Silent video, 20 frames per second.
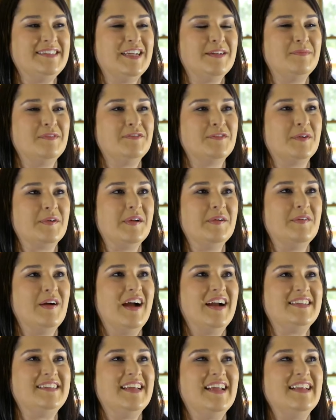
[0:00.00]
it before we
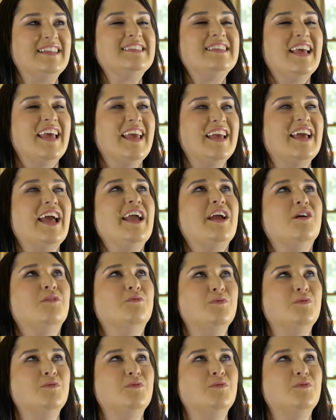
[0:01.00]
walked in, saying, I